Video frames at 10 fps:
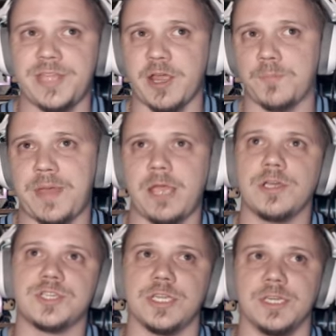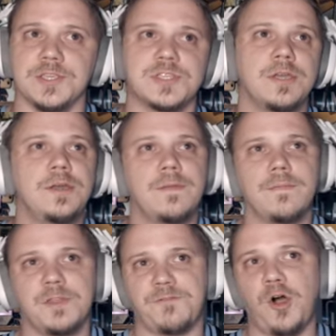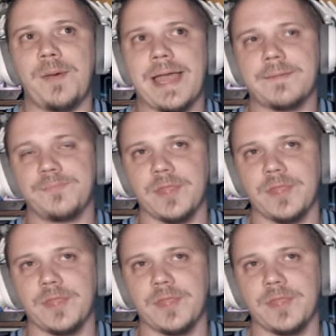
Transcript: Derek Parrish is the fullback.